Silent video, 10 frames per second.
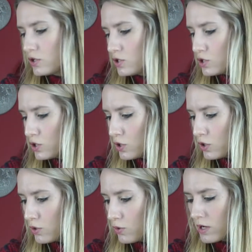
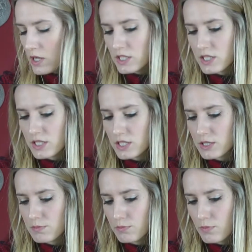to a
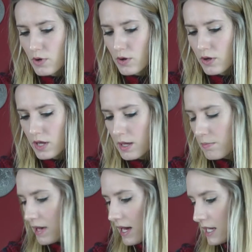smoky
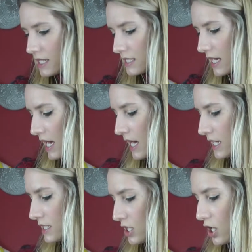palette
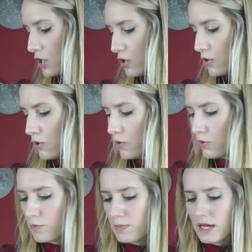and a
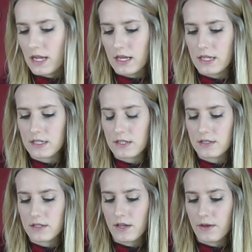nude palette.
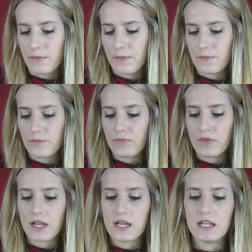So
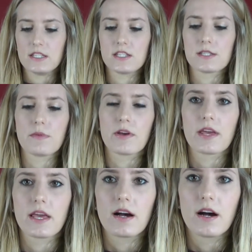here's the
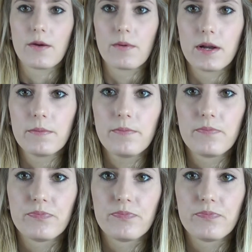smoky eye one.